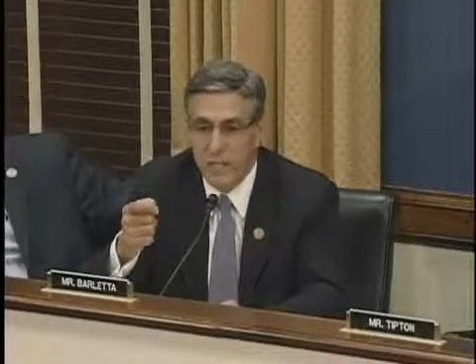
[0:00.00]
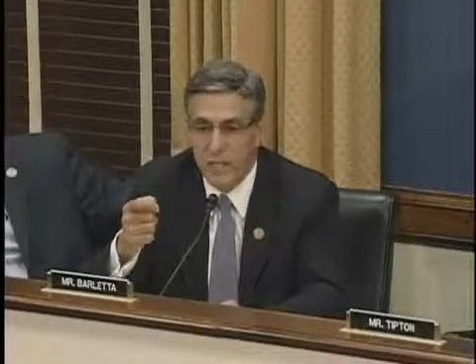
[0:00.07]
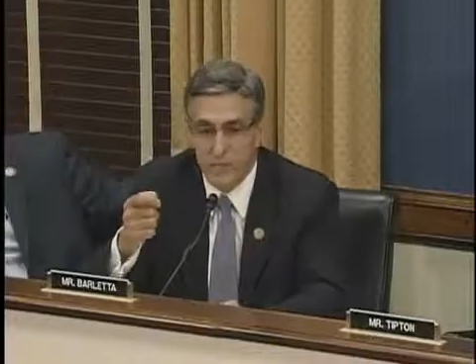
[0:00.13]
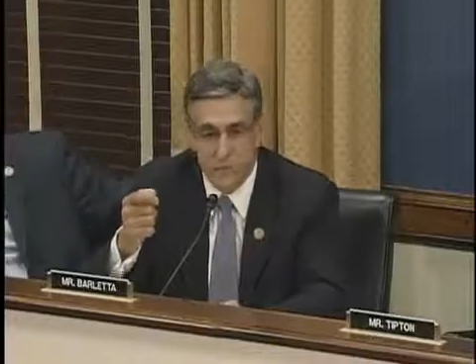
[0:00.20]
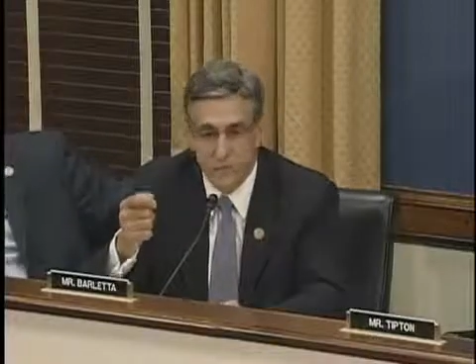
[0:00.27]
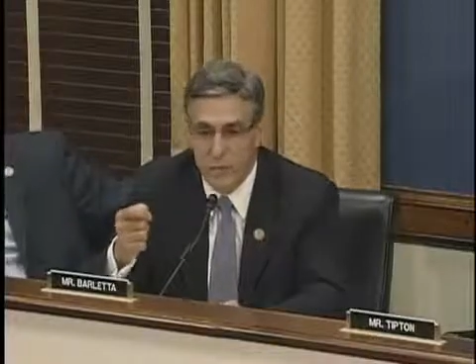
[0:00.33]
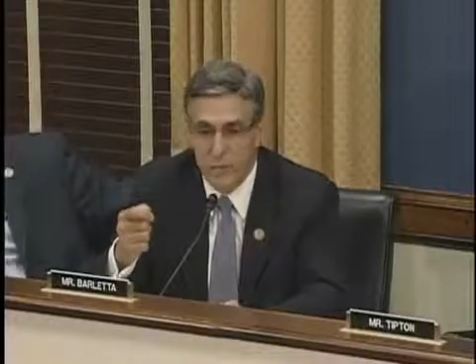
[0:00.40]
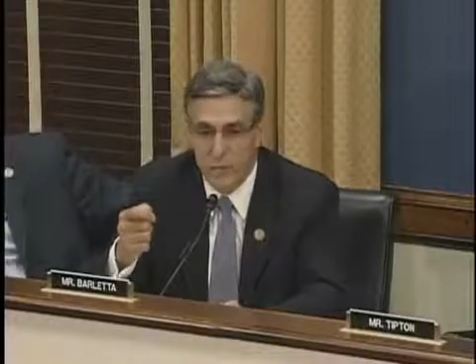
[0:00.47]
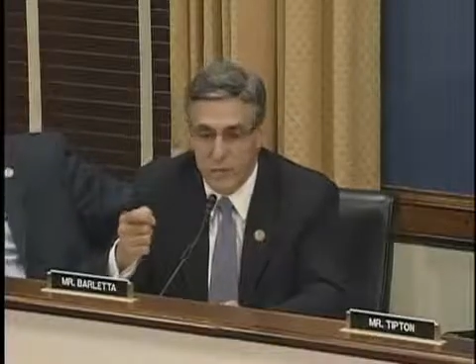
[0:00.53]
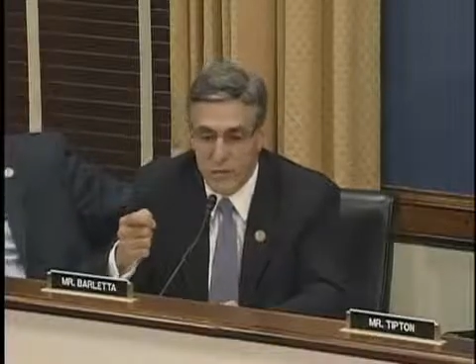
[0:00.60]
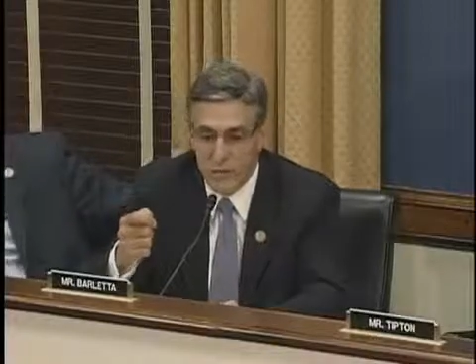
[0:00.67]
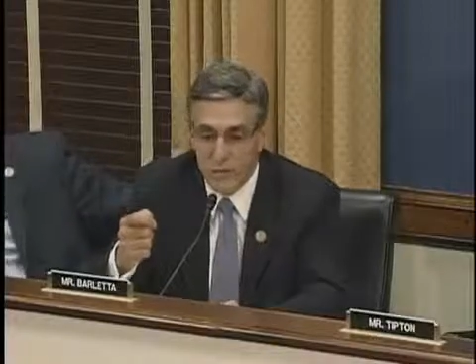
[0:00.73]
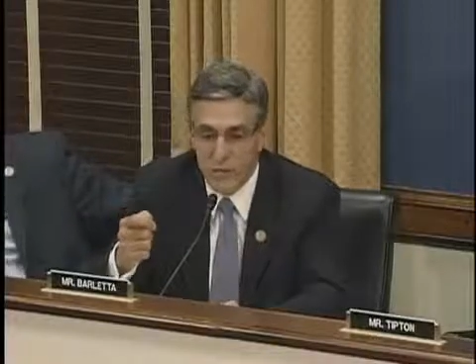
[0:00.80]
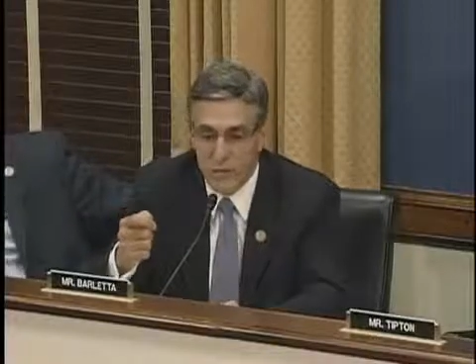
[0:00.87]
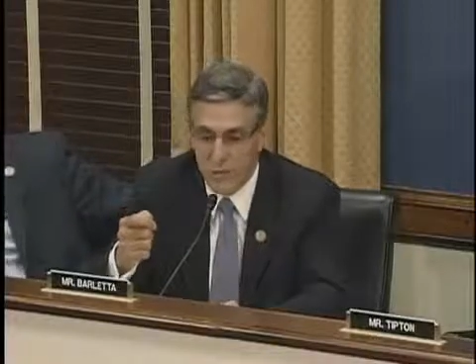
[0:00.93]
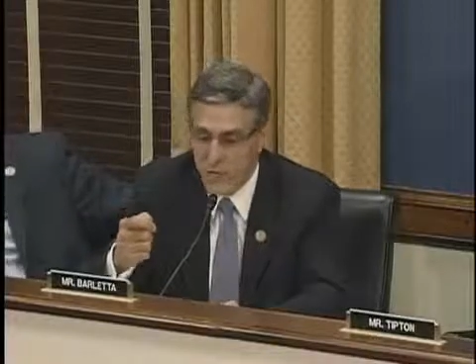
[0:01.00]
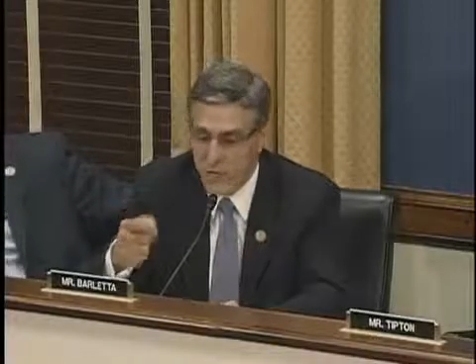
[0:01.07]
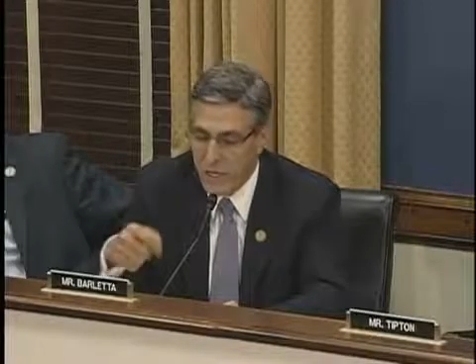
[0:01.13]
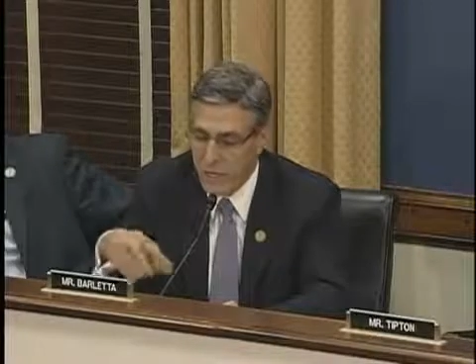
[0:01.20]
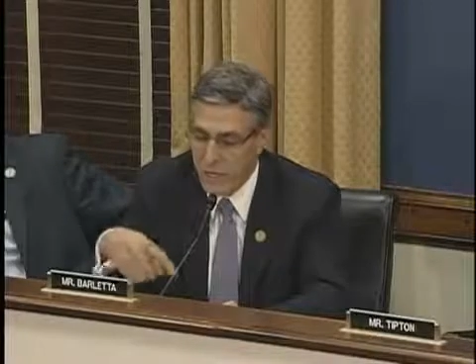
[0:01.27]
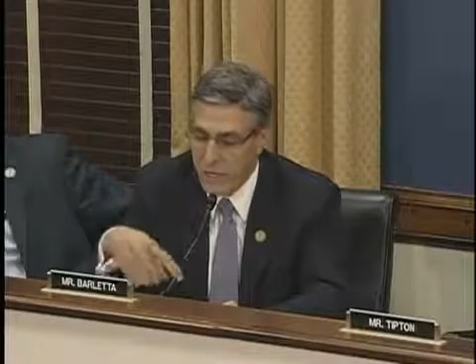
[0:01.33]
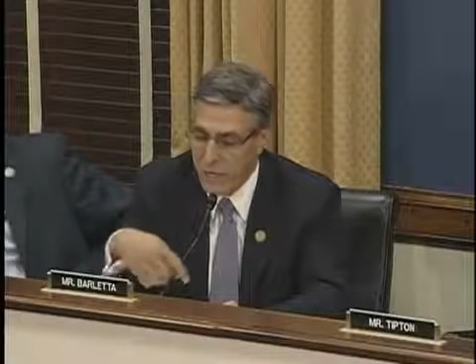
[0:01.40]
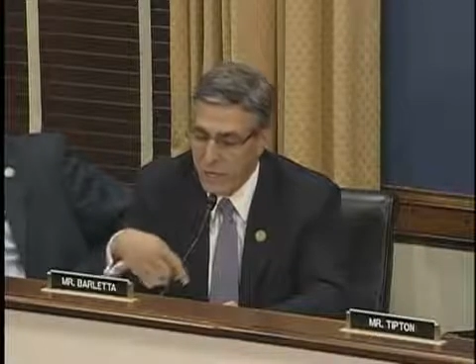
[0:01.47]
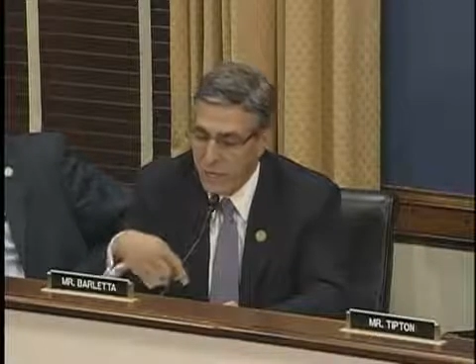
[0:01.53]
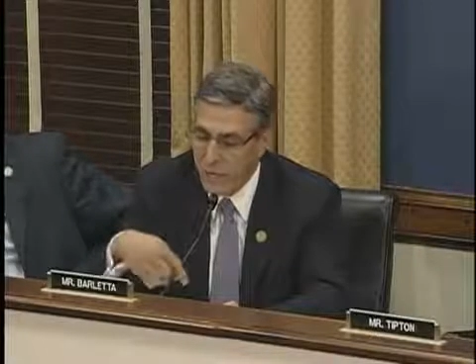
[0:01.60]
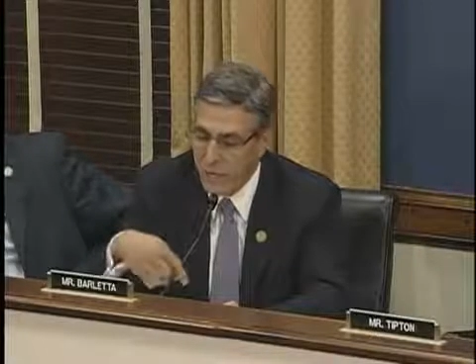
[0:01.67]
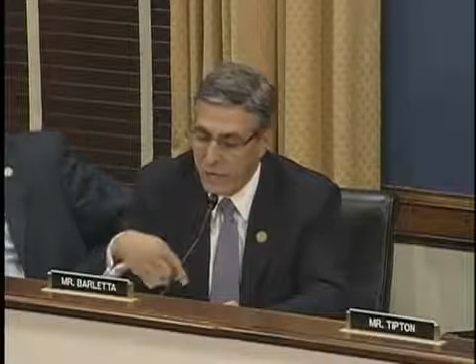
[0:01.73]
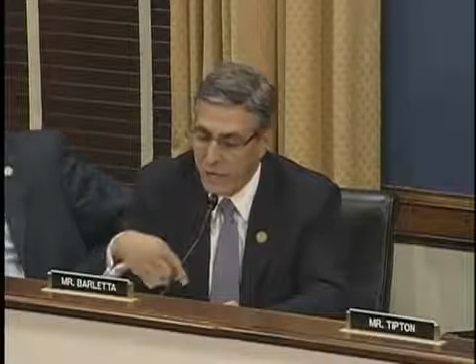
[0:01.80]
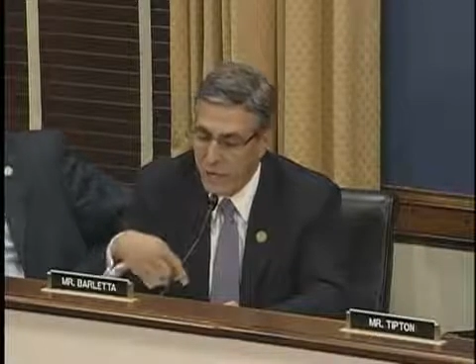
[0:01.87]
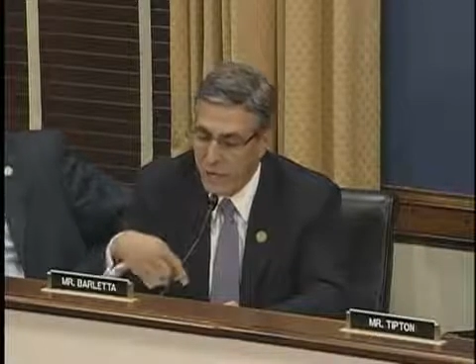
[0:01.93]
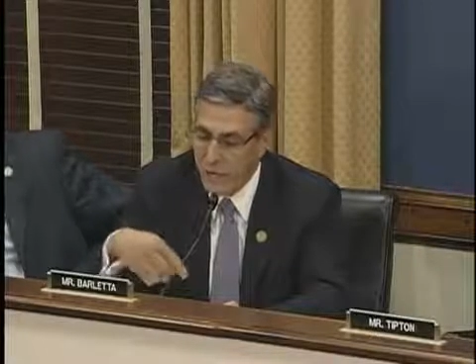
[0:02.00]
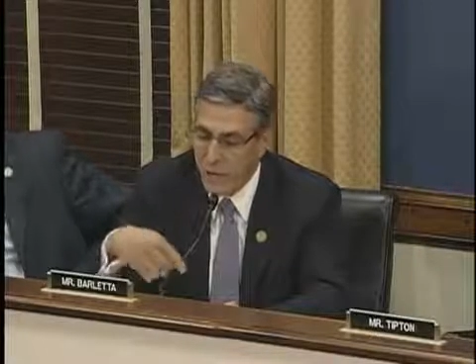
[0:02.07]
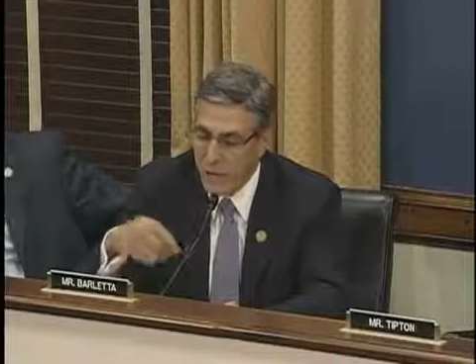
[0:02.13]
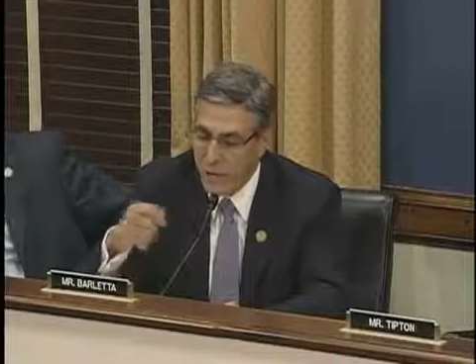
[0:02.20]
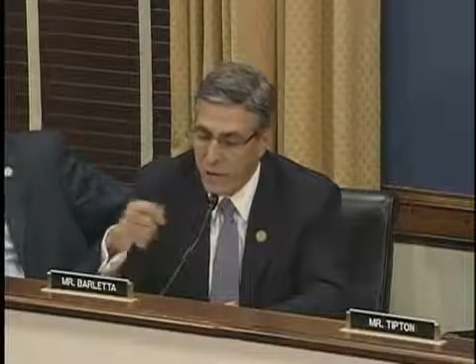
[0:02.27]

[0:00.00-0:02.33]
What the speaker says: being the most generous country that we are